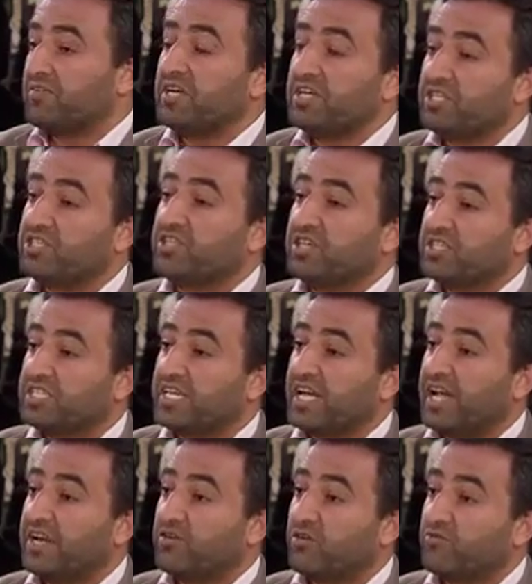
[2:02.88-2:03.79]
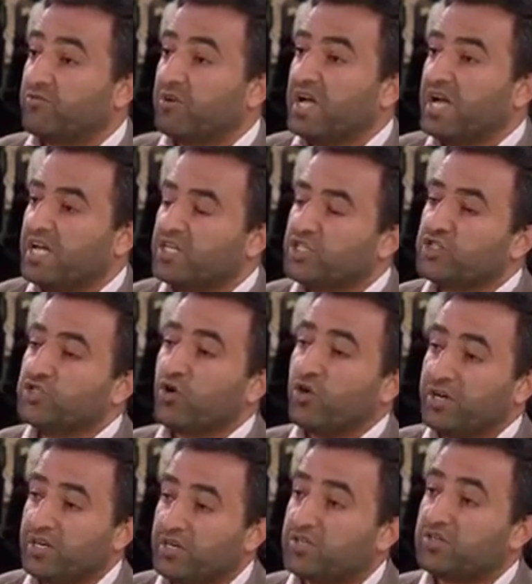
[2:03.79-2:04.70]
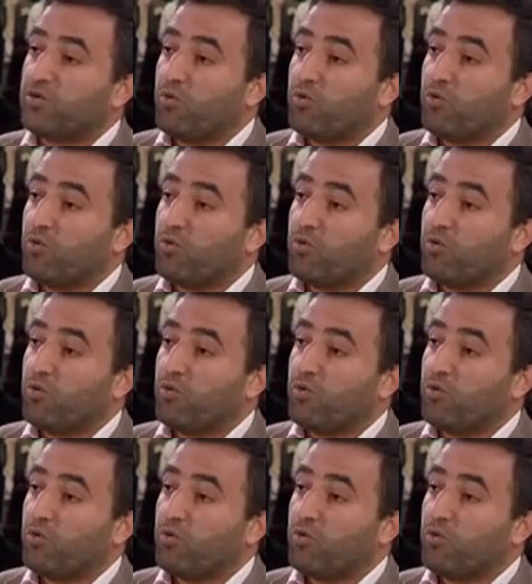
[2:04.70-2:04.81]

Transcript: reach this kind of joint